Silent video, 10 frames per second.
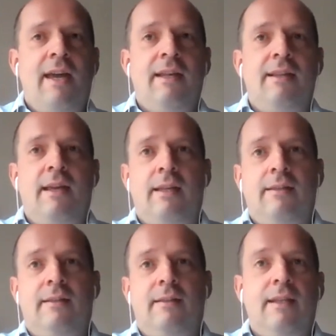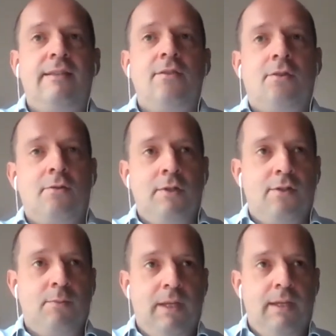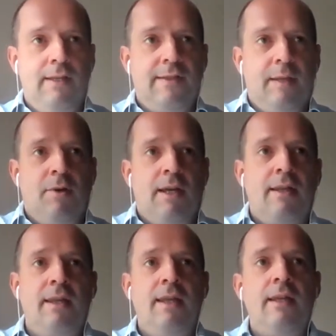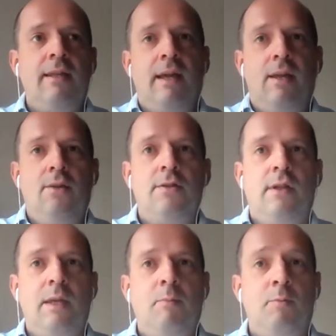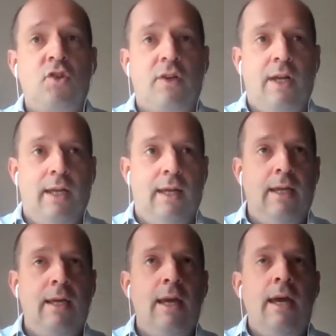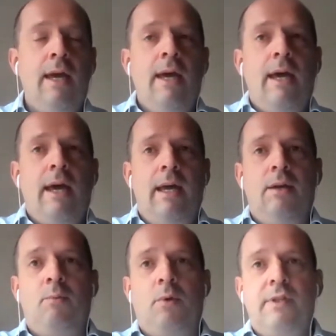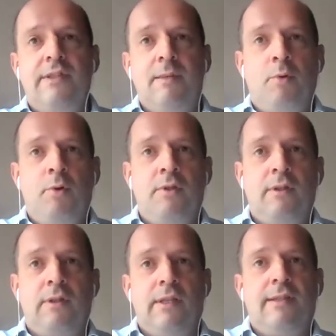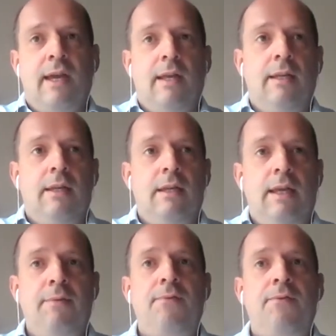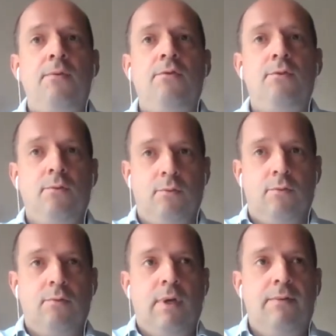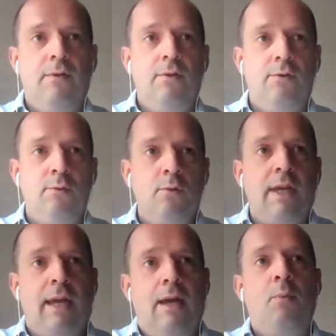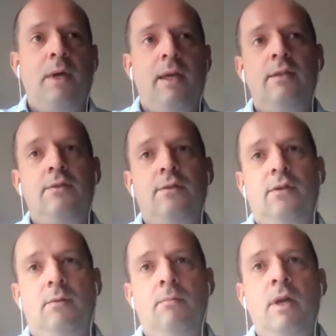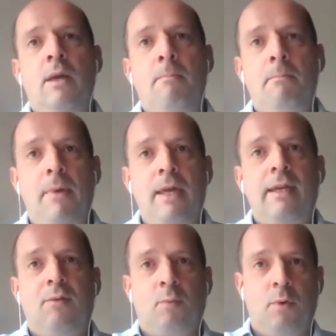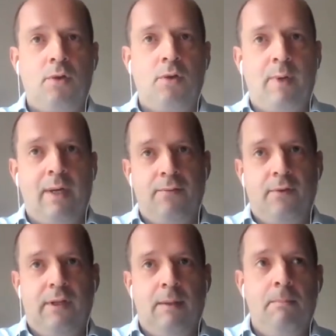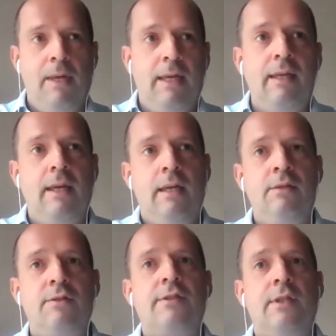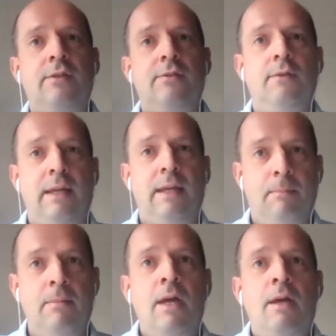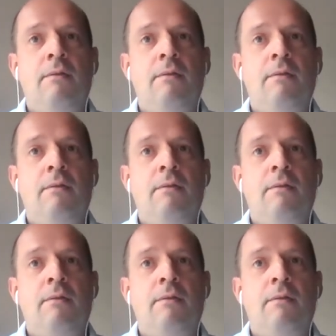And it's not going to be easy, but I think that you should keep on trying. And what is important is that if you do get a way into them, make it worthwhile for them, make it interesting to them,